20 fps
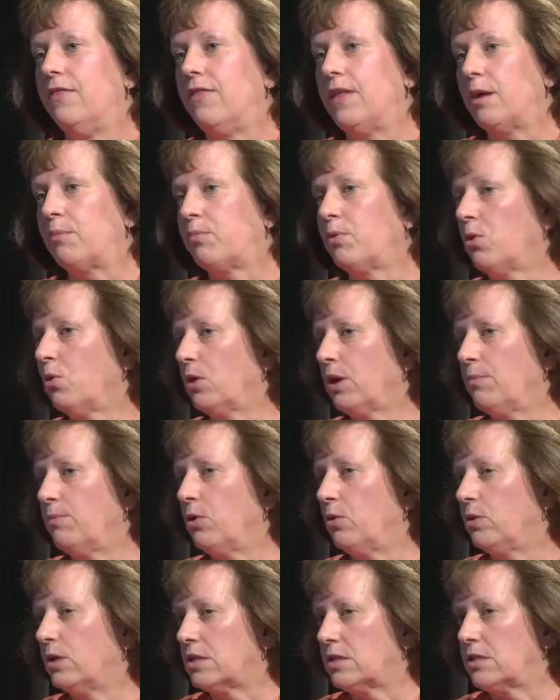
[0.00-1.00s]
That
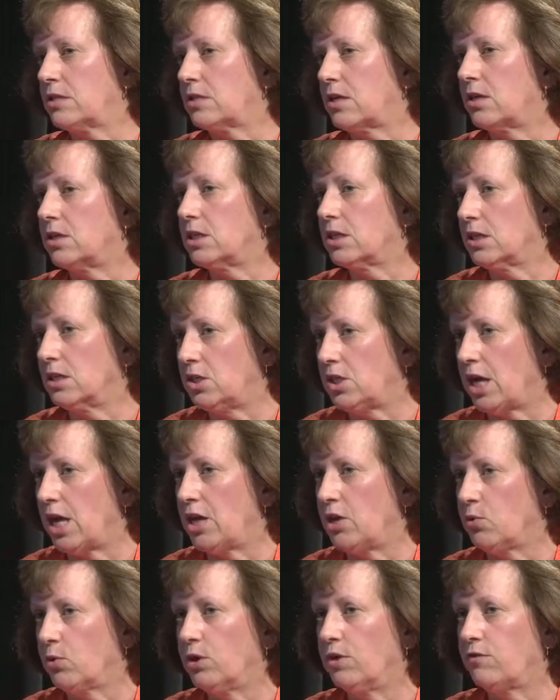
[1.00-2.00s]
program, though, doesn't start till
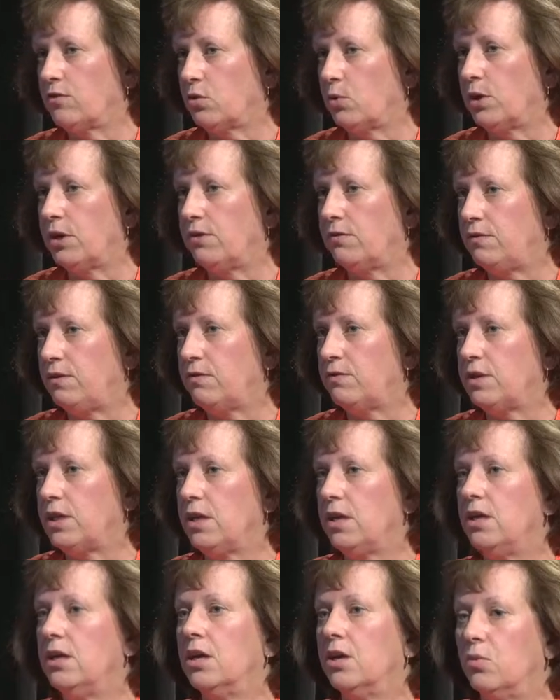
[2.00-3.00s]
January of
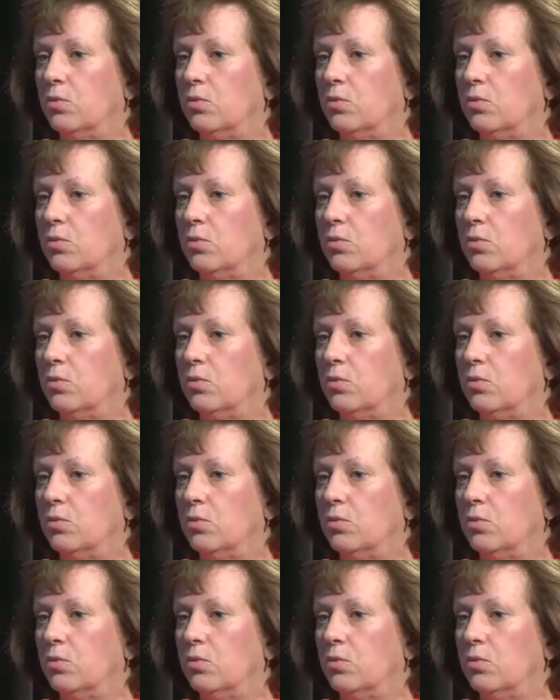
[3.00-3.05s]
2015,